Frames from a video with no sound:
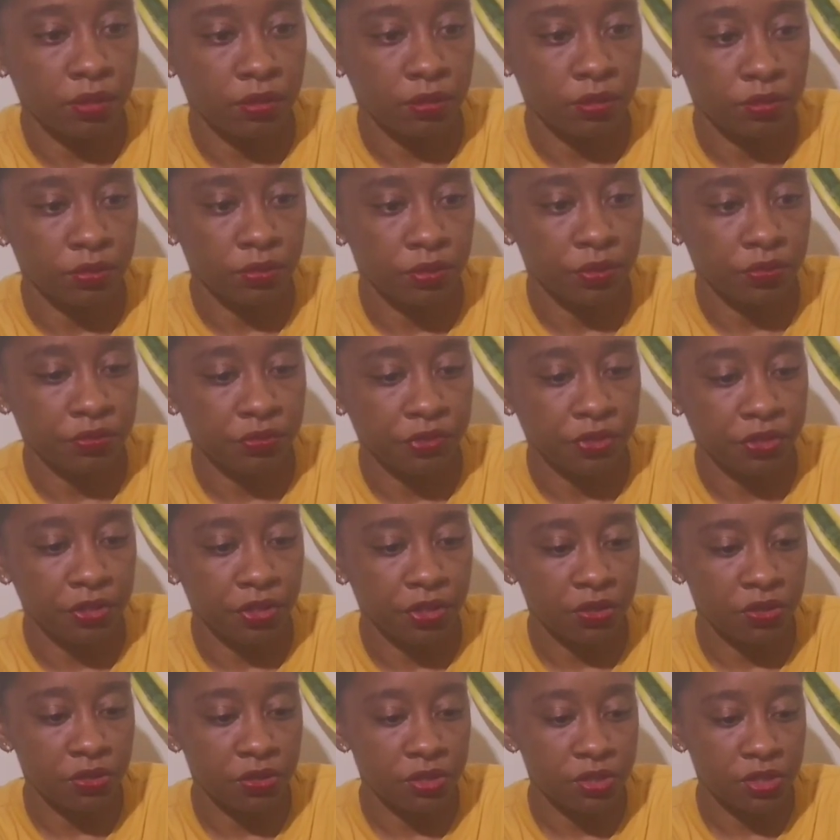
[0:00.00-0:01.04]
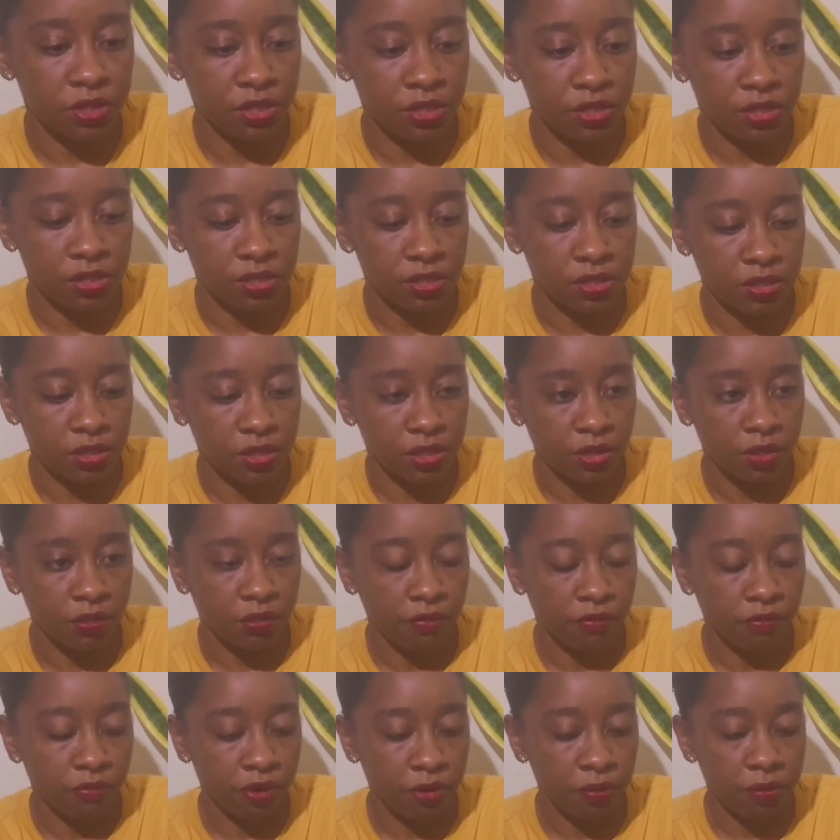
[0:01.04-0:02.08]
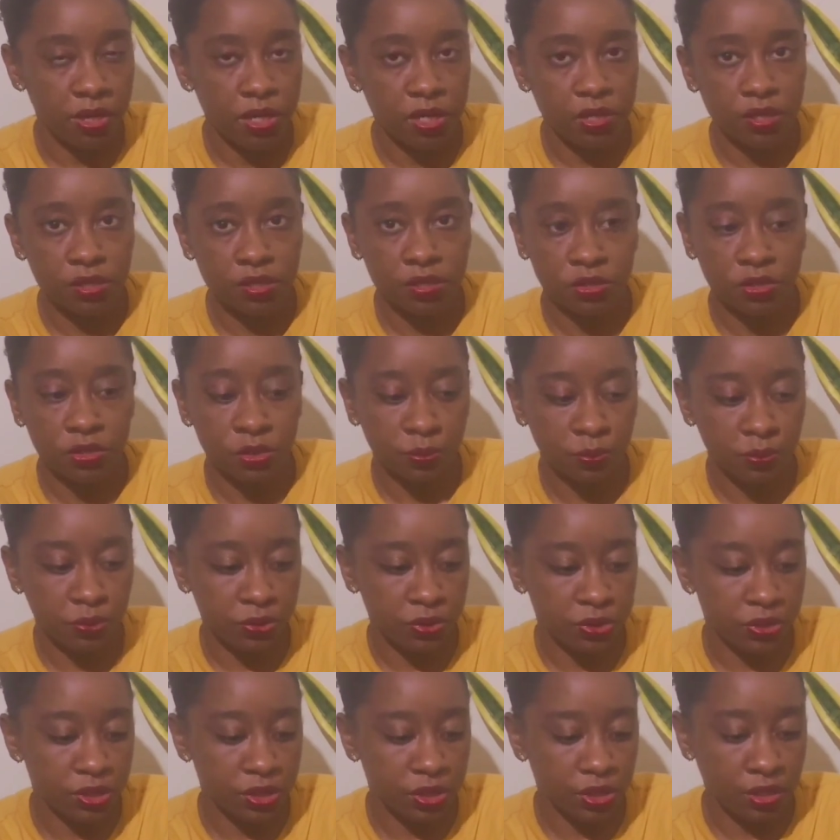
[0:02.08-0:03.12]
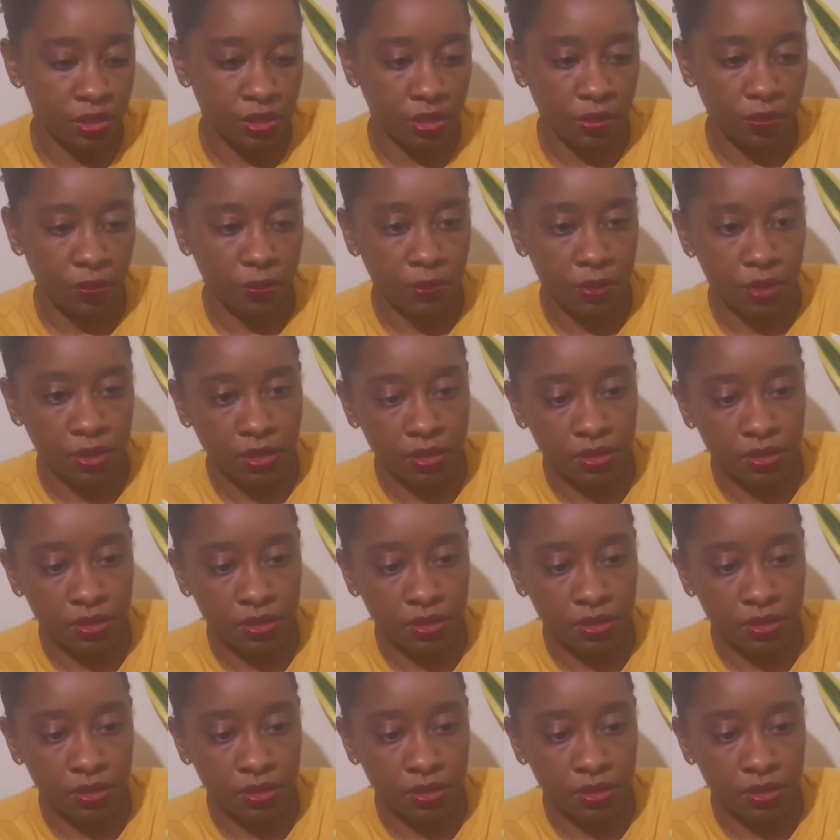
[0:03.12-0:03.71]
doing further cuttings from it to put in the pot.